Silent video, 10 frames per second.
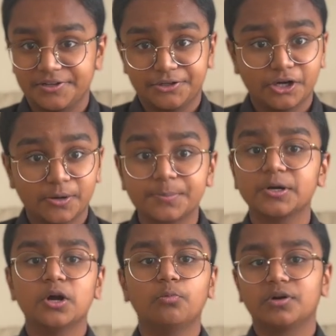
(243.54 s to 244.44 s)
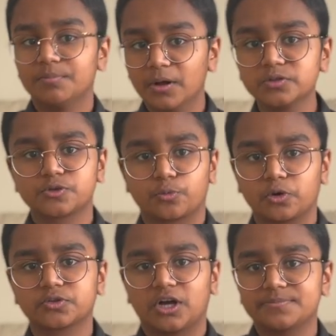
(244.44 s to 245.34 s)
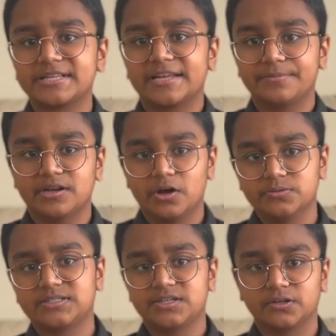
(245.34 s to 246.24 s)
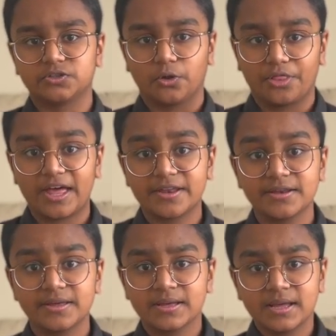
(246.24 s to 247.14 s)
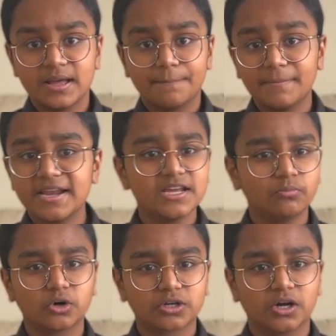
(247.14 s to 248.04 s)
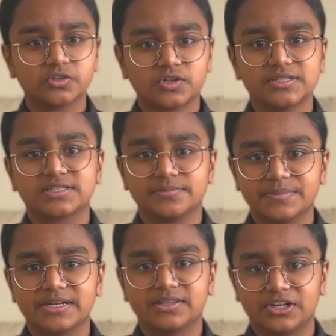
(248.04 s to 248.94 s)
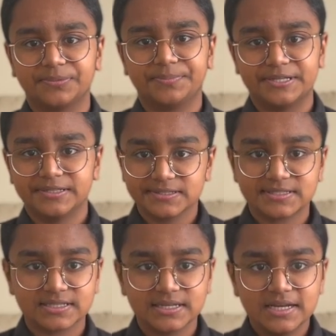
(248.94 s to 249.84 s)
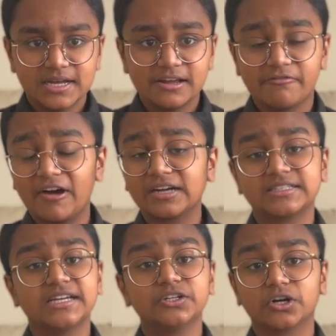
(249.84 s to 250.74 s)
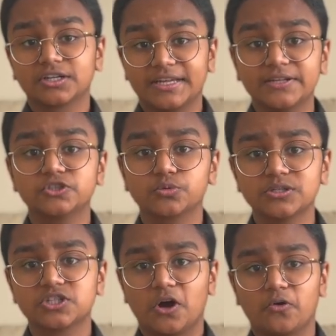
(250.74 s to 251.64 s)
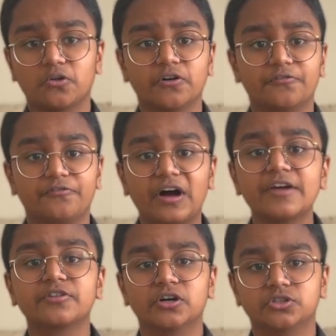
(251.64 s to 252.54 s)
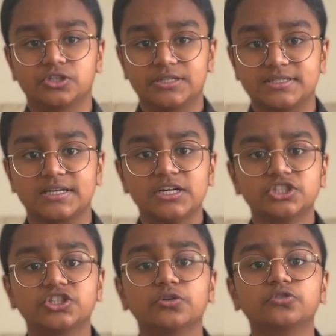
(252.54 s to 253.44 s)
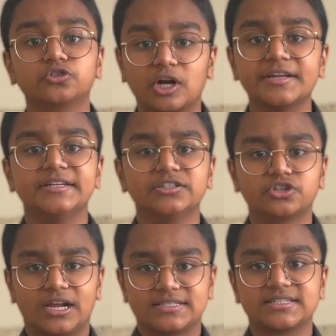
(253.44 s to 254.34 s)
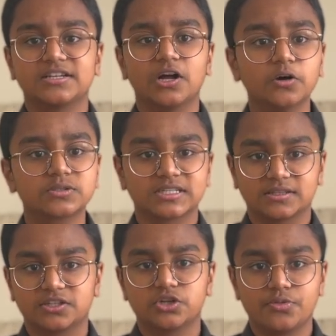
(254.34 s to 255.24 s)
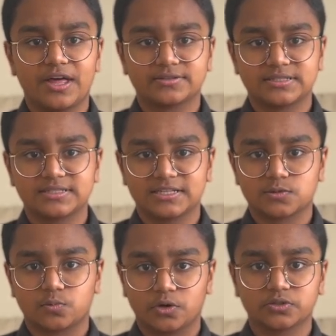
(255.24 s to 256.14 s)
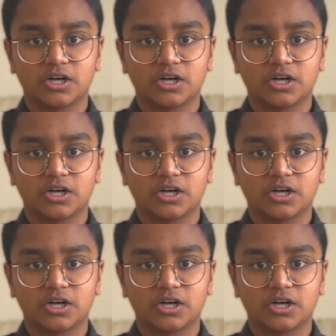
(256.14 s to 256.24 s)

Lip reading: Europe, where most World Cups had been hosted until then, many more countries submitted their bids. In fact, a gargantuan total of 5 countries showed great interest in hosting the 2006 World